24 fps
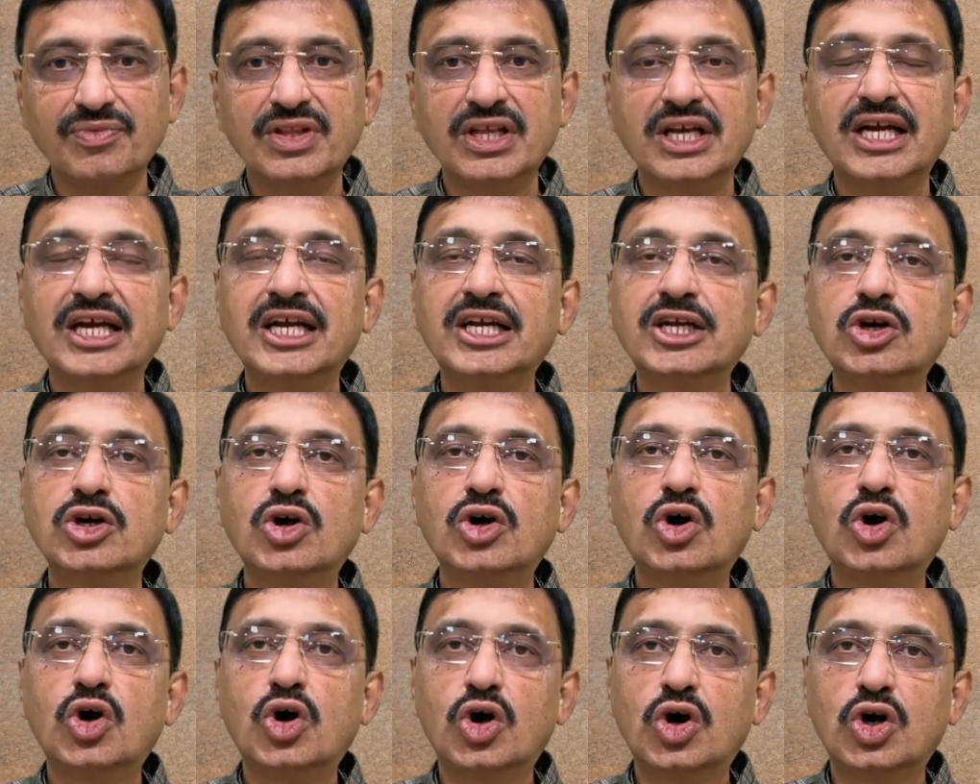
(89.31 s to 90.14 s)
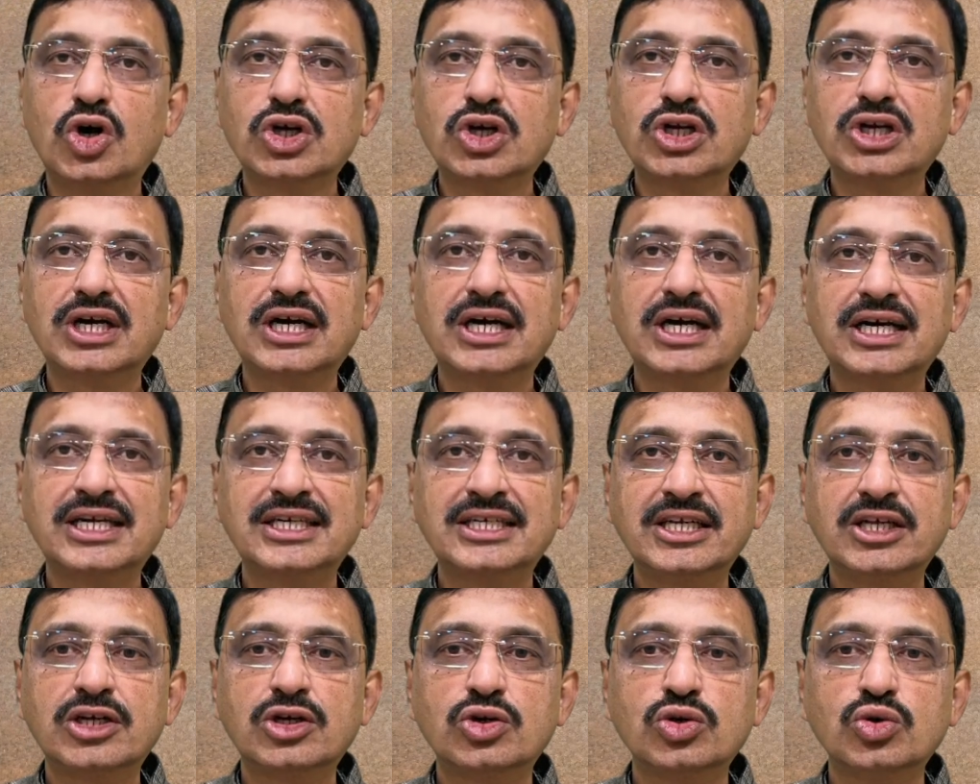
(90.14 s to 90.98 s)
and or
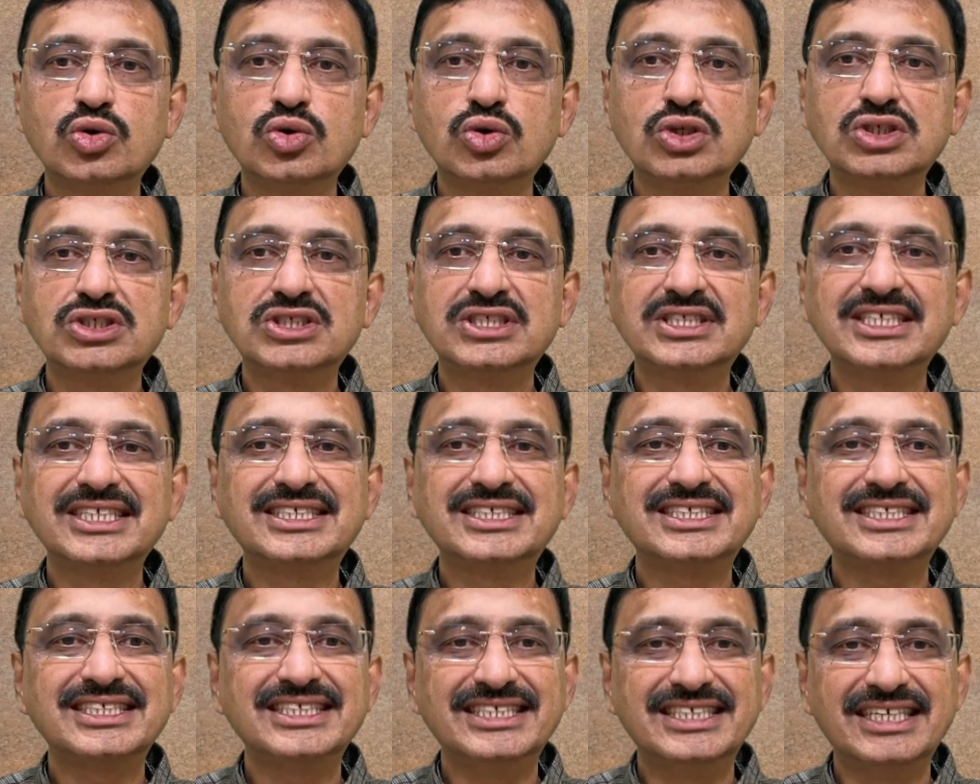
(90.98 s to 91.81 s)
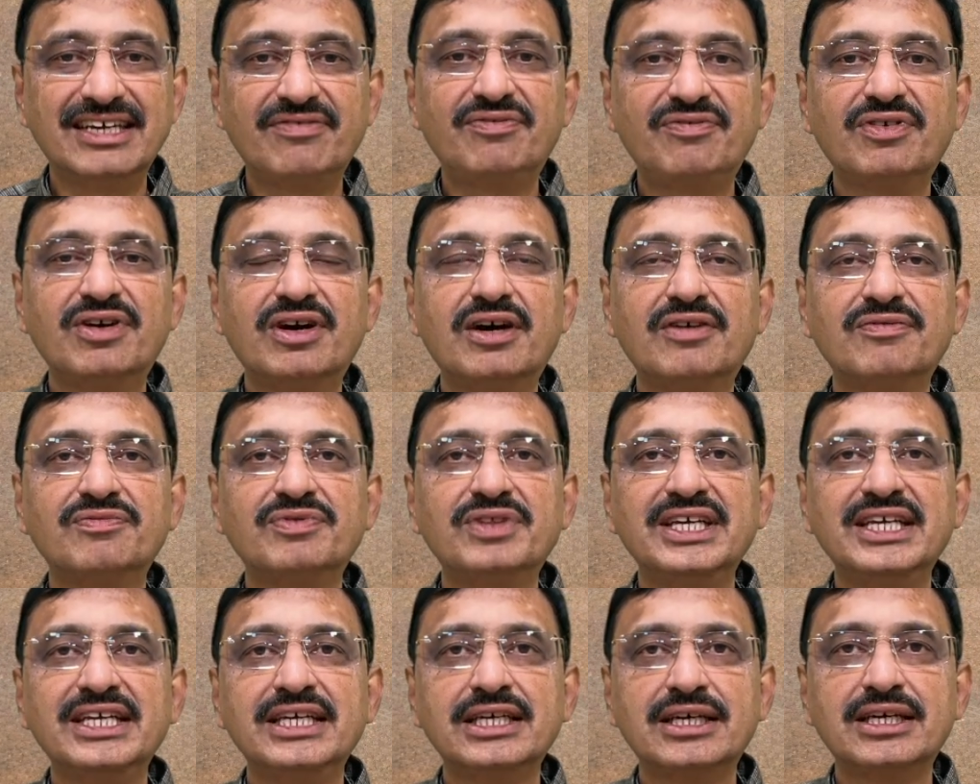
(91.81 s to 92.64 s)
under Rule 6F of
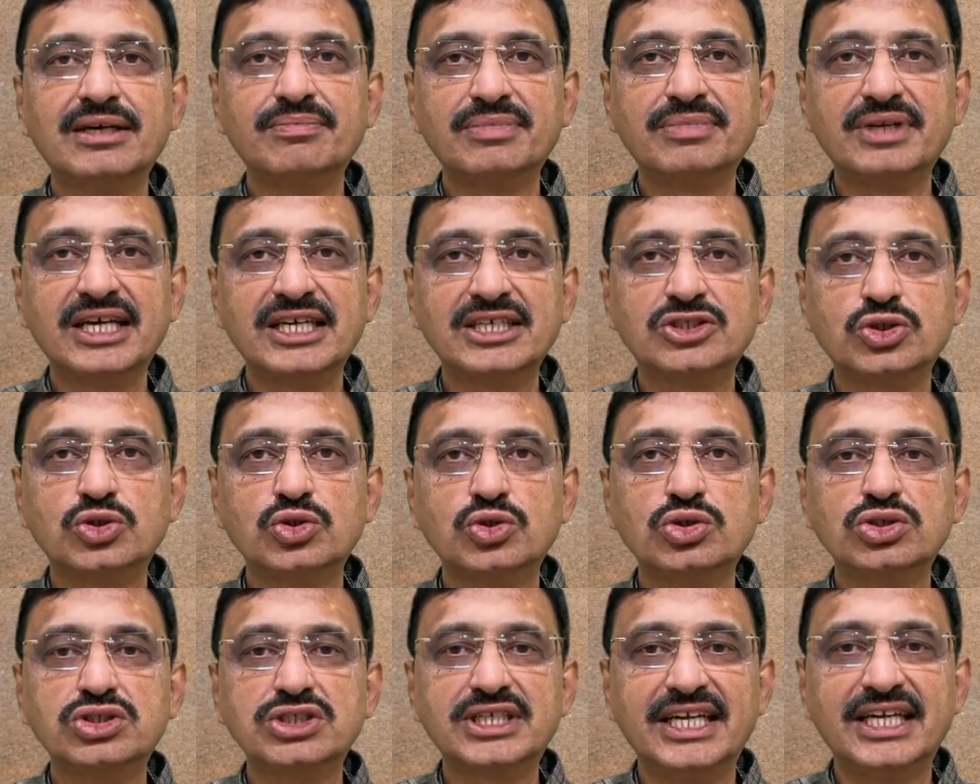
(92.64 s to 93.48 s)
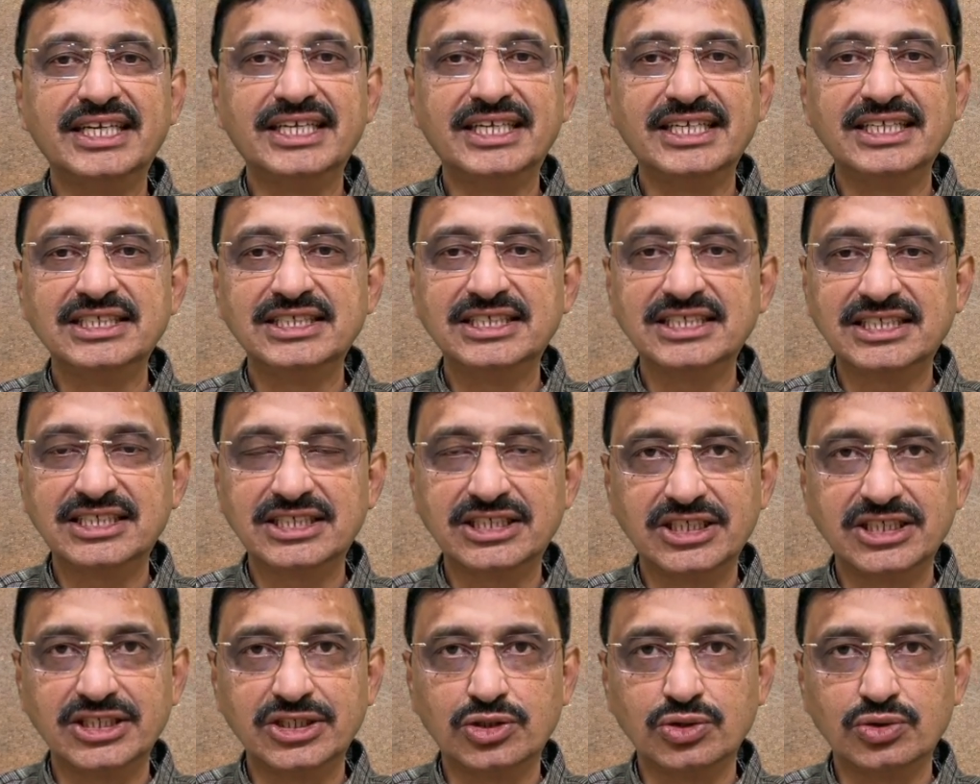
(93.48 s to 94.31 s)
the Income Tax Rules
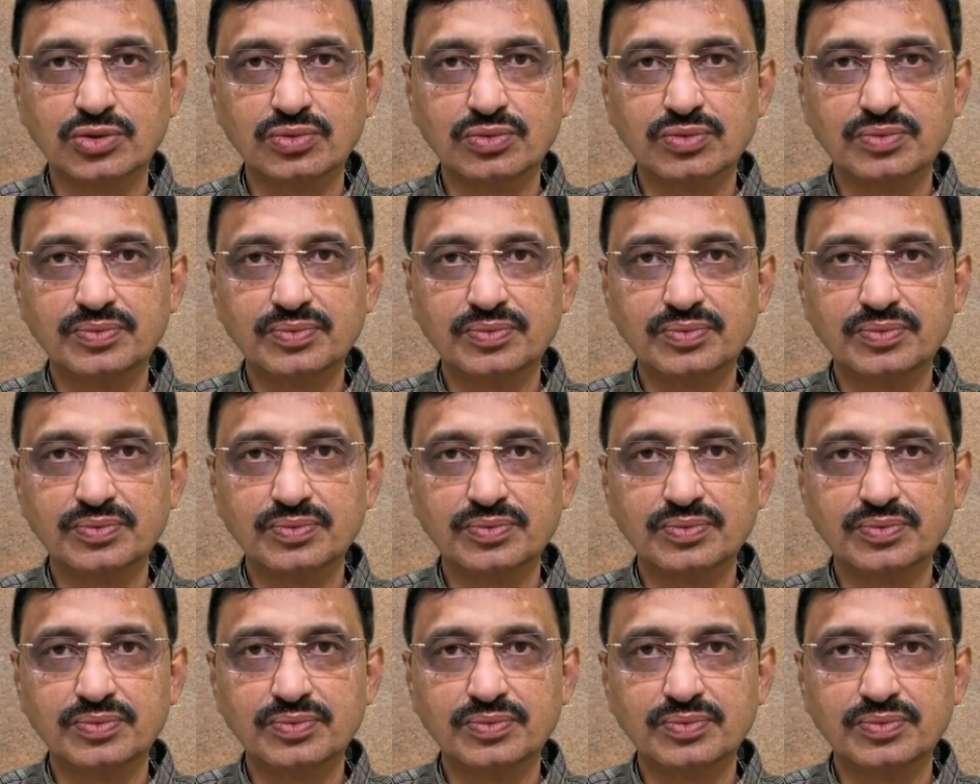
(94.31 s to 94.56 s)
1962.